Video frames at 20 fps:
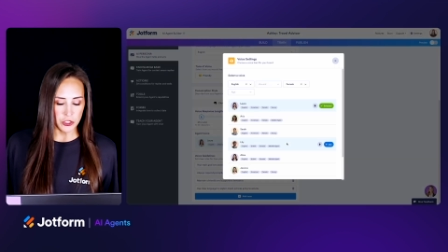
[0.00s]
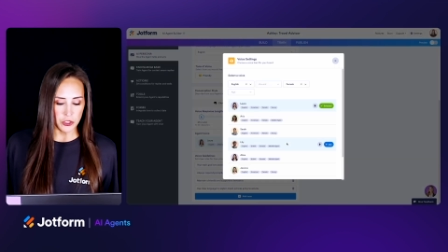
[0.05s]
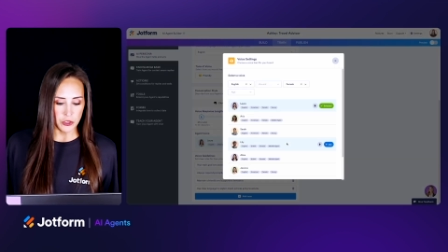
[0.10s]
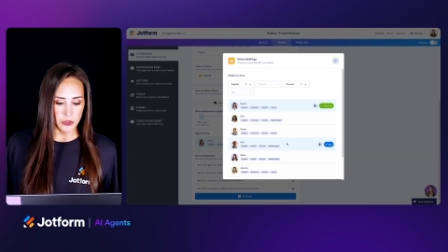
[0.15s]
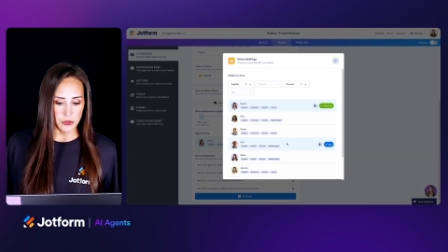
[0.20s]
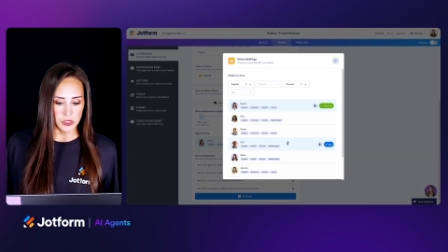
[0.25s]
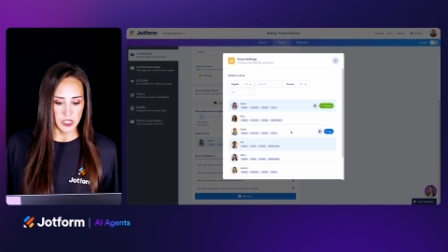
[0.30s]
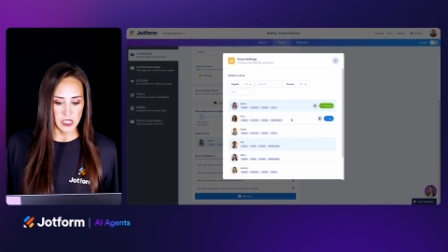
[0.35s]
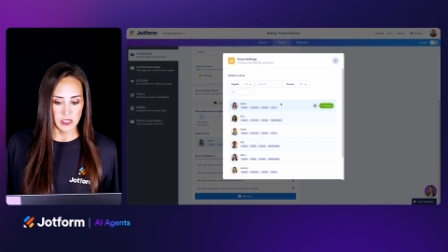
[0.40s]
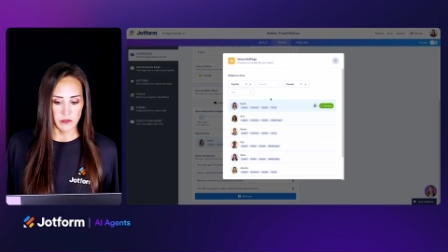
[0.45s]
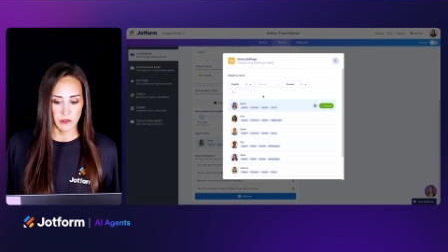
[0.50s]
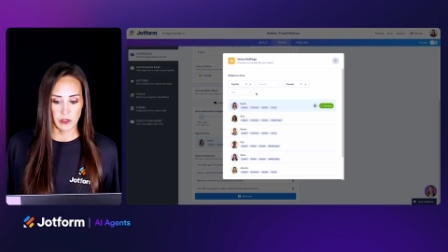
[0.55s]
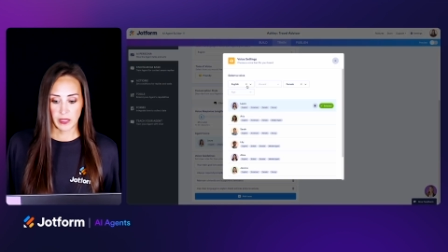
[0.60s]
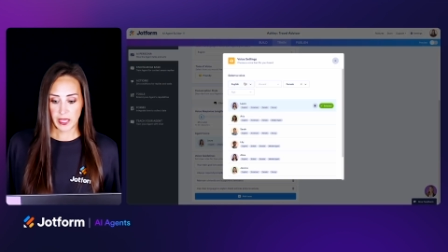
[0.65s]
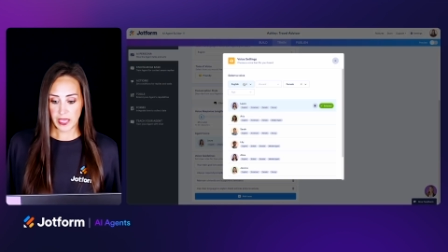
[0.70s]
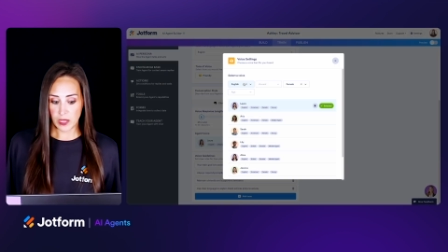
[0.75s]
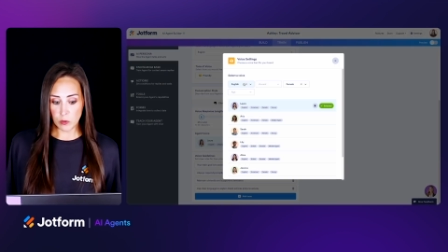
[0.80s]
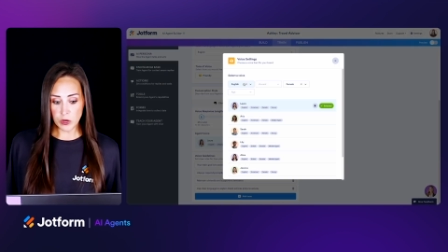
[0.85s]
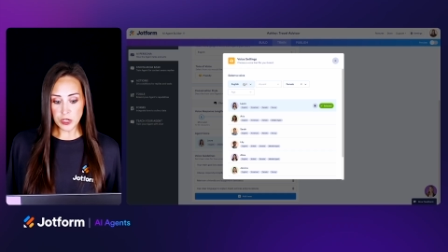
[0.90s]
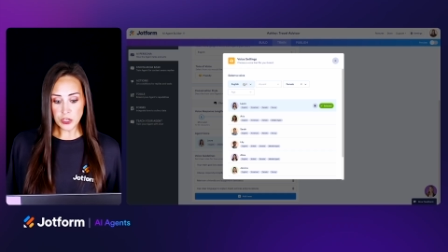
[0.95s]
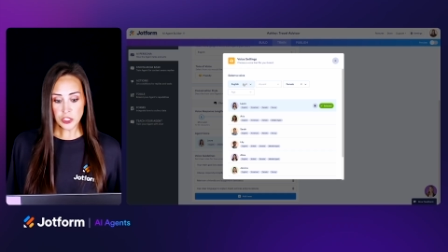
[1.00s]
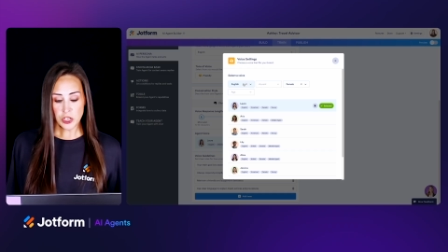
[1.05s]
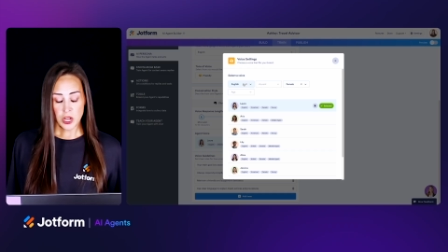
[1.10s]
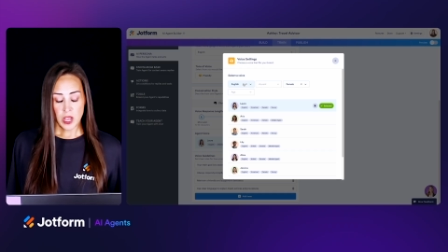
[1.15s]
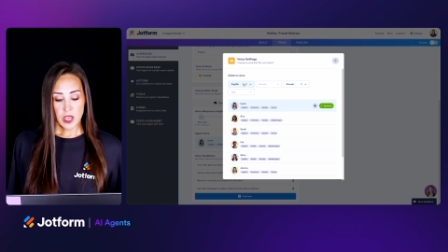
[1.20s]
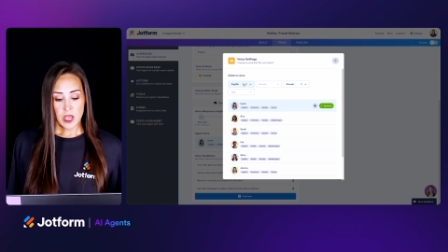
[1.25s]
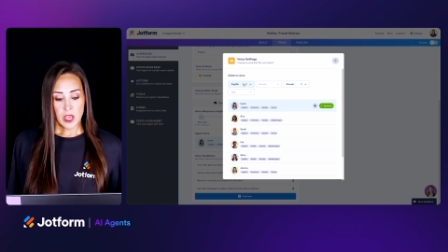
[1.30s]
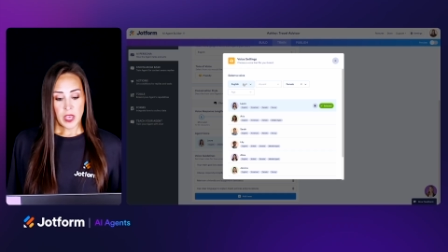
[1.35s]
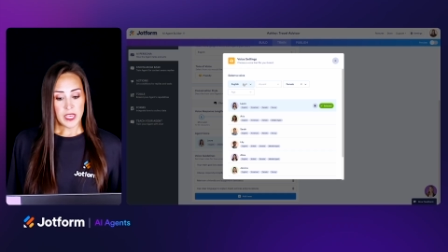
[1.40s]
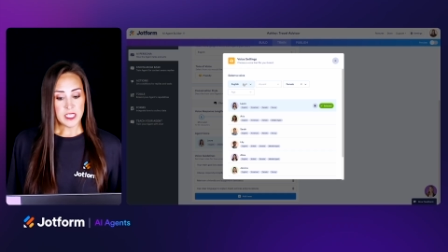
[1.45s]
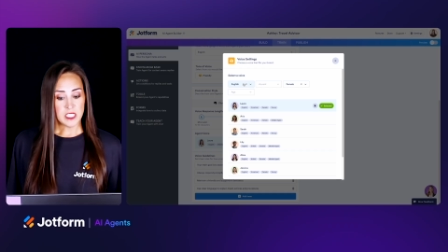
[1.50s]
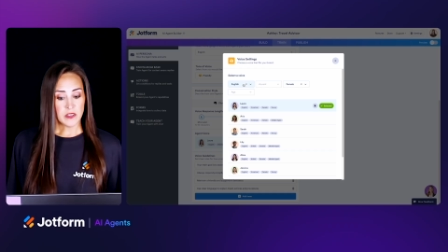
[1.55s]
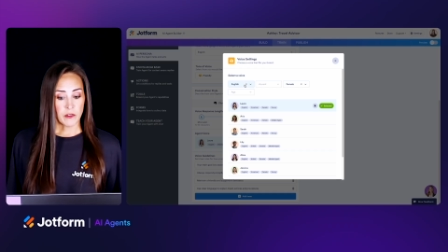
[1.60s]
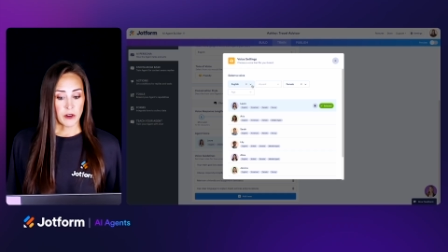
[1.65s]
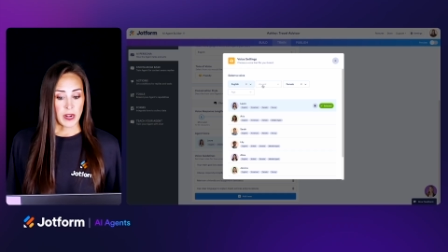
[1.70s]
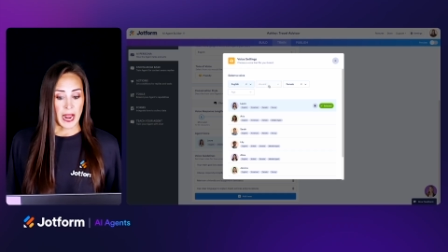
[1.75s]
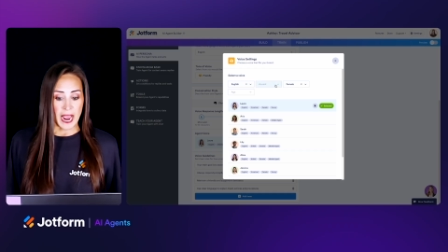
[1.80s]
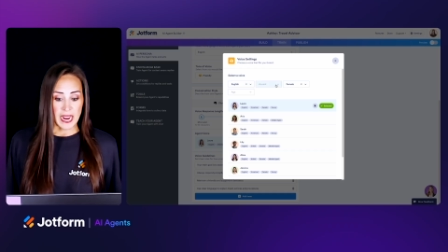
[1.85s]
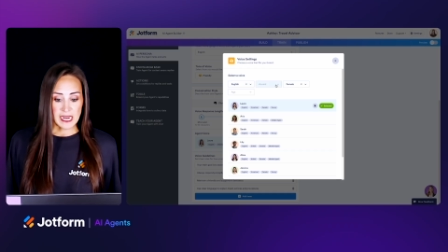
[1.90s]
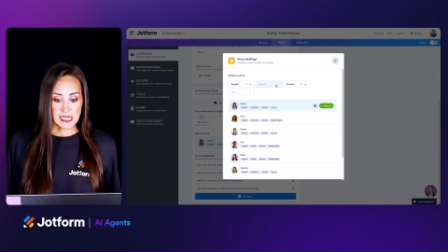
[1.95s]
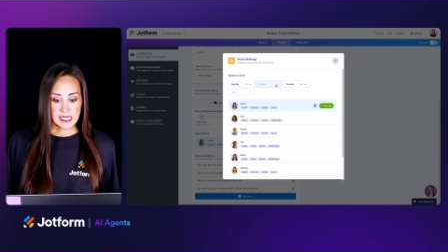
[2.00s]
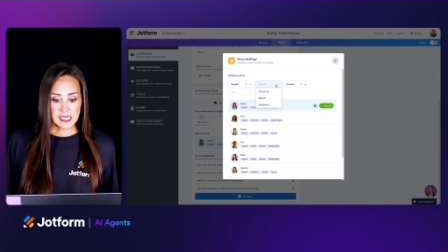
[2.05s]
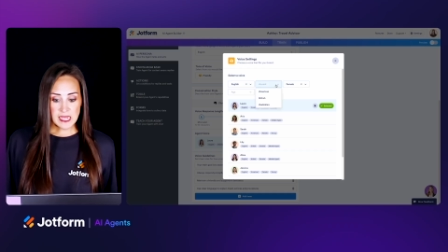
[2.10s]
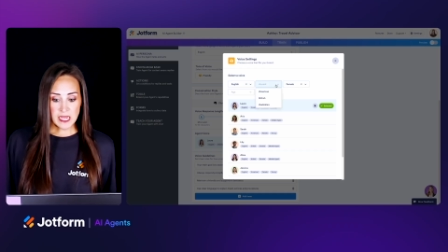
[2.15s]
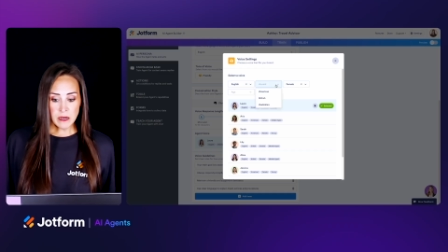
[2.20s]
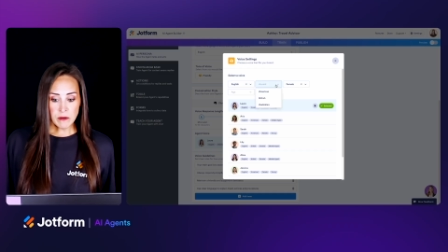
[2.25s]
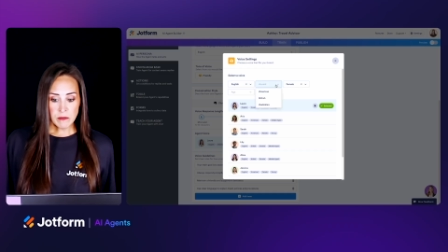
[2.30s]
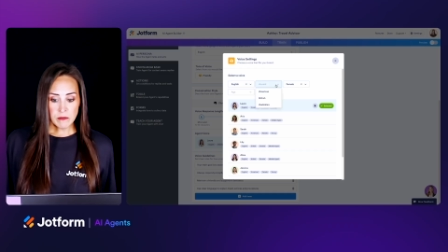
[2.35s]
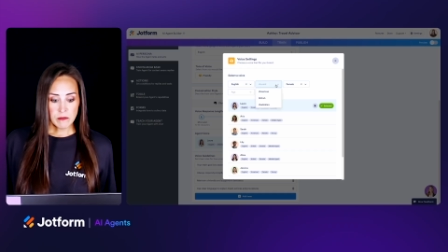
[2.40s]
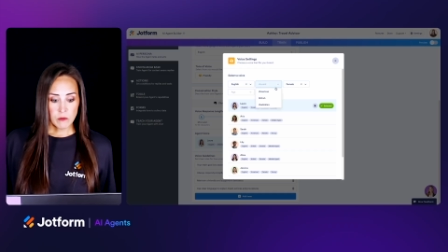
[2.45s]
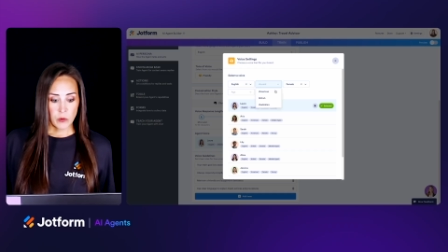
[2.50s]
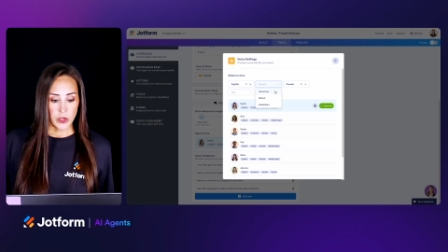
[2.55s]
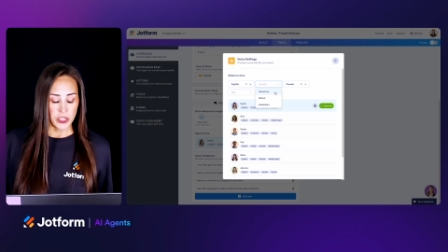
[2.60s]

choose a different language, a different accent.